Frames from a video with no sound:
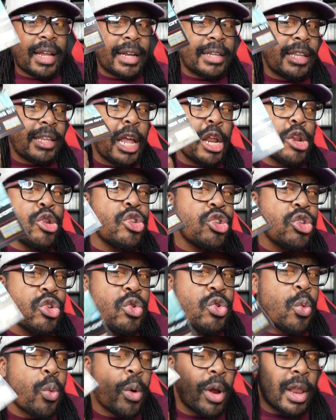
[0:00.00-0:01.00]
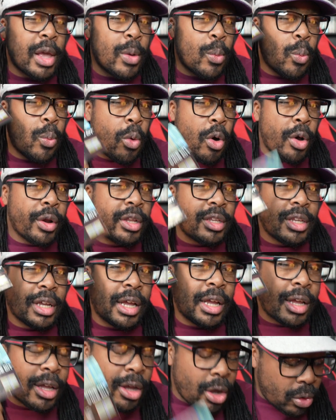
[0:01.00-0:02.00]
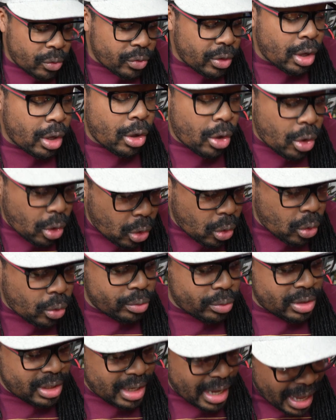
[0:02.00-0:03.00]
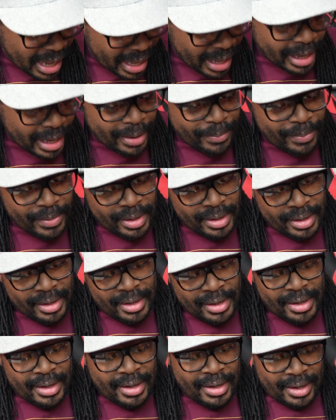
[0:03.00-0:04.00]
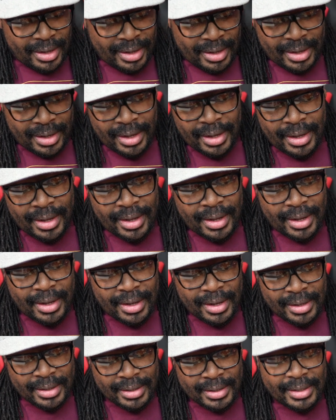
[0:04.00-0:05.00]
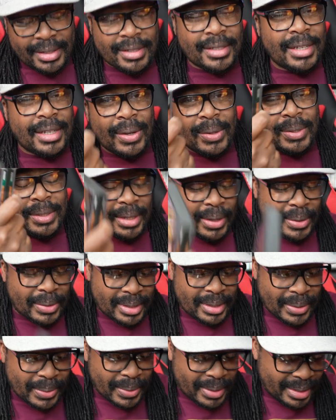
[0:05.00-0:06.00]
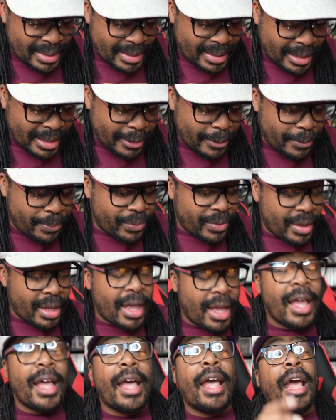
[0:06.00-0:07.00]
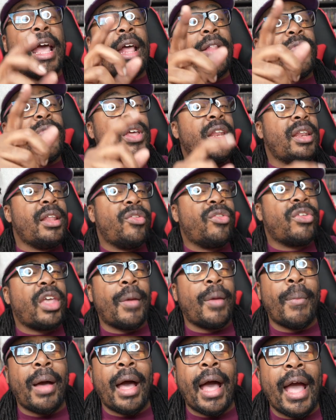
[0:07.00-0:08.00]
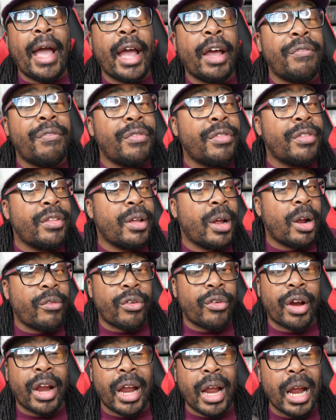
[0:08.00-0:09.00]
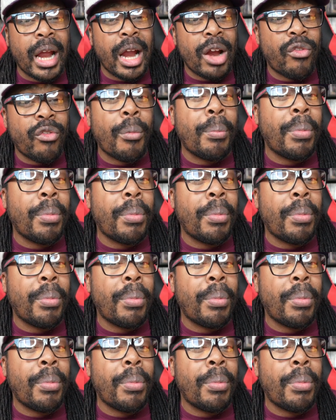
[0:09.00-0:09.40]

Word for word: like they knew where they wanted to go the whole time. Ah, so, so, so good. And then this game I have never ever